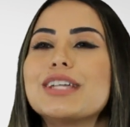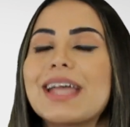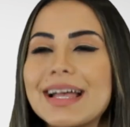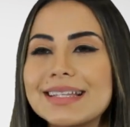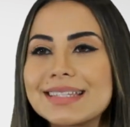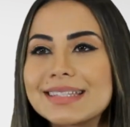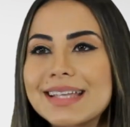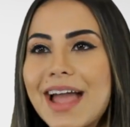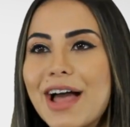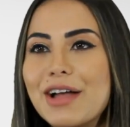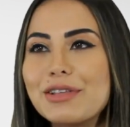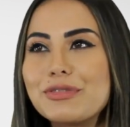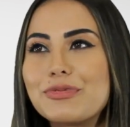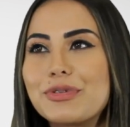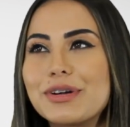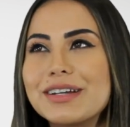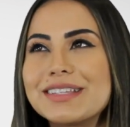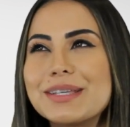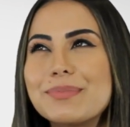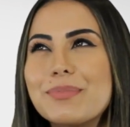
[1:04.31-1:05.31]
guest count
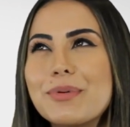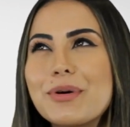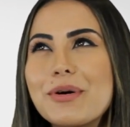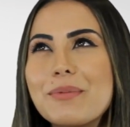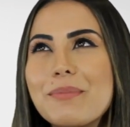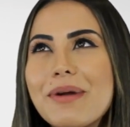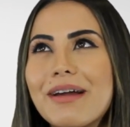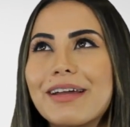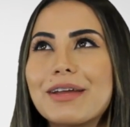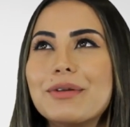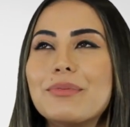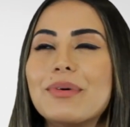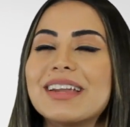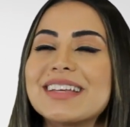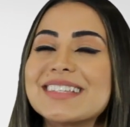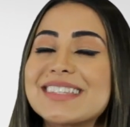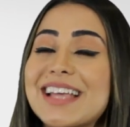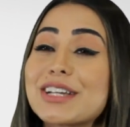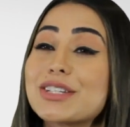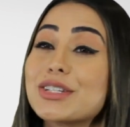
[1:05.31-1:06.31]
for a typical American
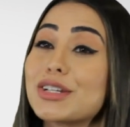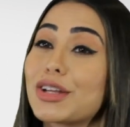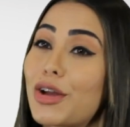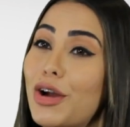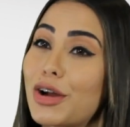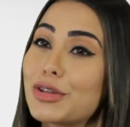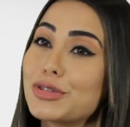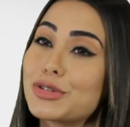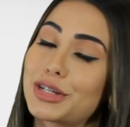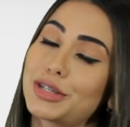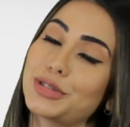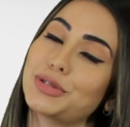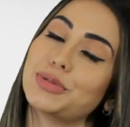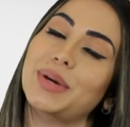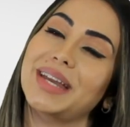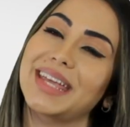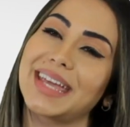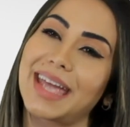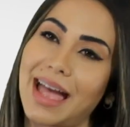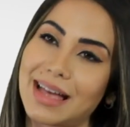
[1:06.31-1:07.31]
wedding is actually
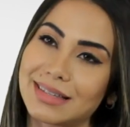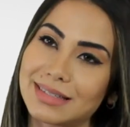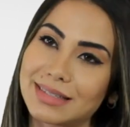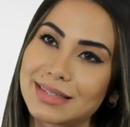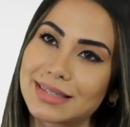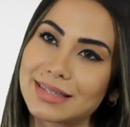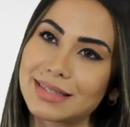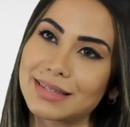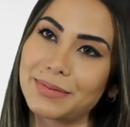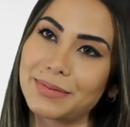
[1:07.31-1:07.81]
120 guests.